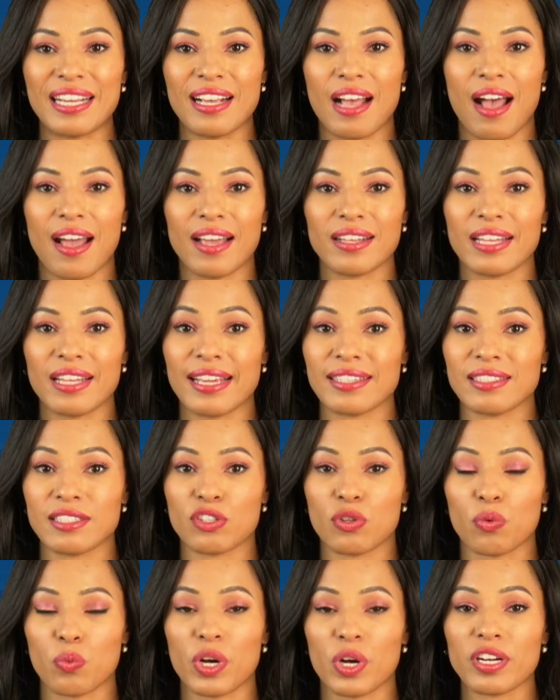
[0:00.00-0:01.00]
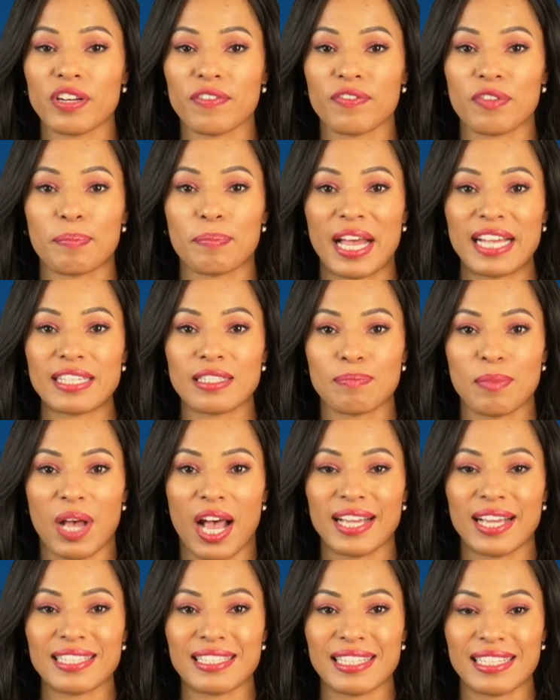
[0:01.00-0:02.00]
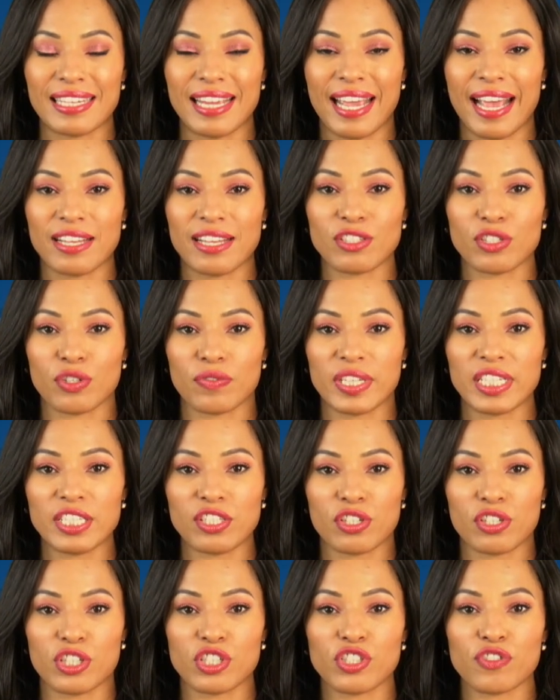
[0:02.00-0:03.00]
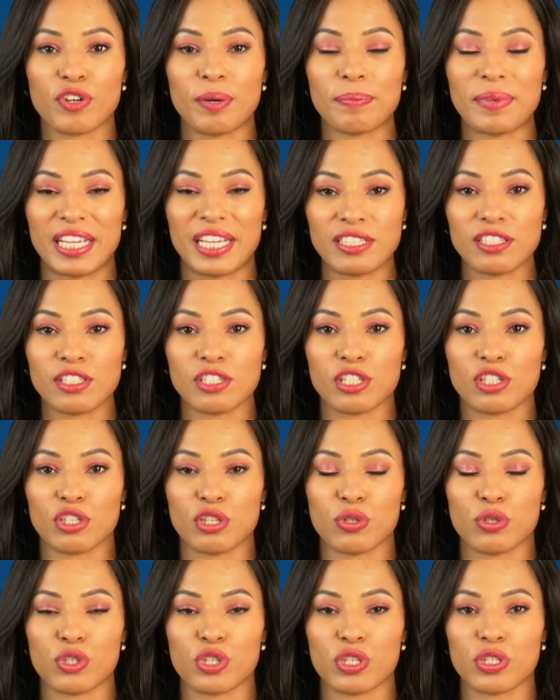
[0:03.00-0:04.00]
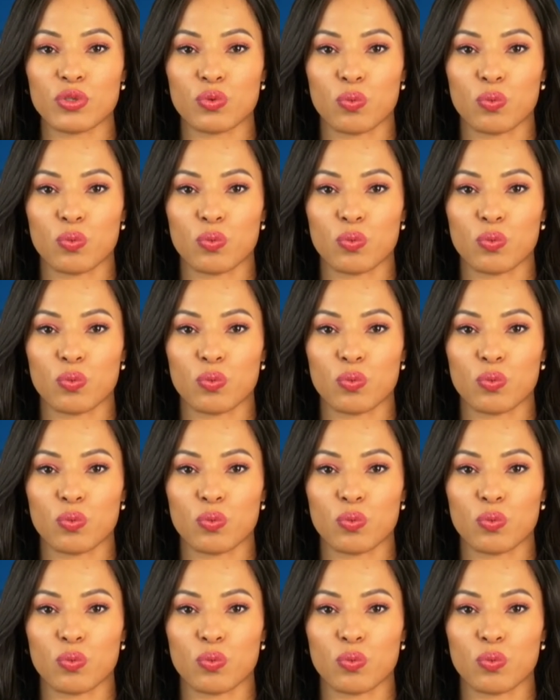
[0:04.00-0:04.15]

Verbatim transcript: highlights the work of the best minds in cancer research from institutions